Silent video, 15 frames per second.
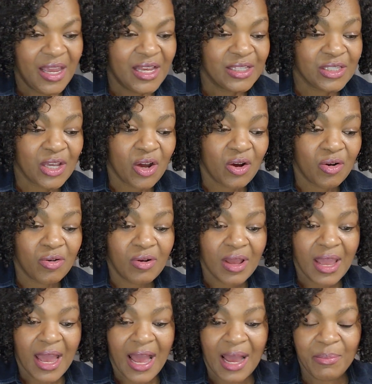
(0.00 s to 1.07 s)
So
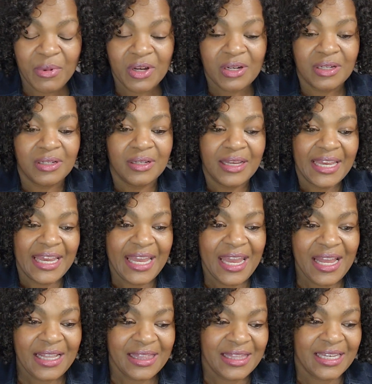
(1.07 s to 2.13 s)
I'm going to
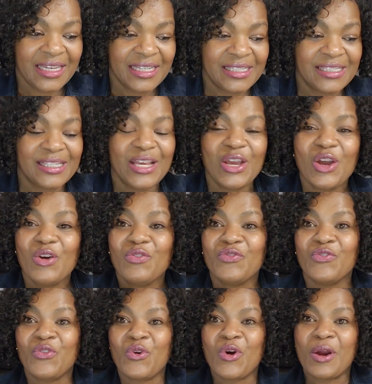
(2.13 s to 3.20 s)
end this
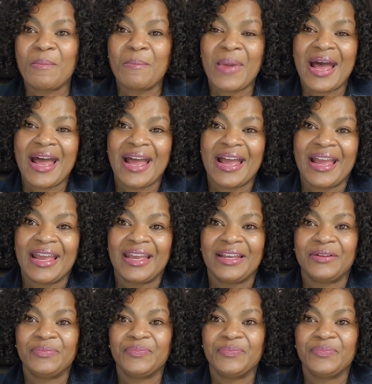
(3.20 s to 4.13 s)
for my,